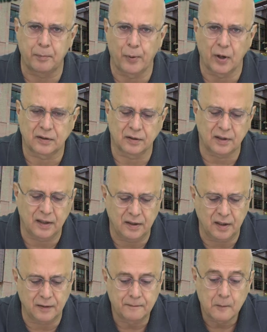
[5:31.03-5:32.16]
important
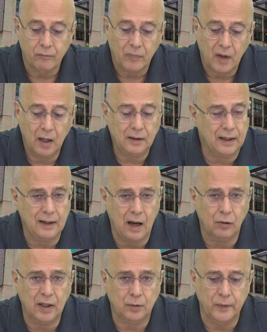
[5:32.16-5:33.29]
idea. And then now
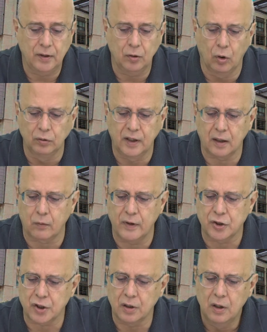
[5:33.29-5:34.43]
that we know the
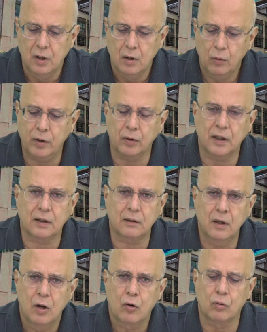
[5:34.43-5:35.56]
equation, we're going to
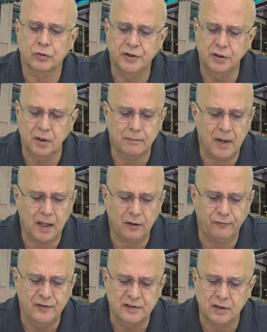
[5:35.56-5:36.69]
consider many
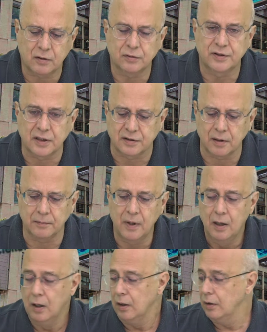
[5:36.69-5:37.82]
physical systems.
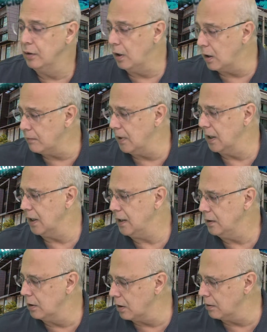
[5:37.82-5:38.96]
Normally,
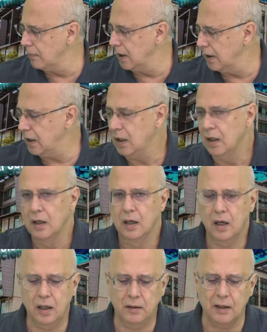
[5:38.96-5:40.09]

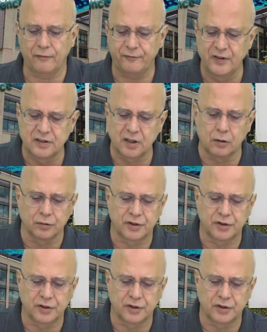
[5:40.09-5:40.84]
in a physical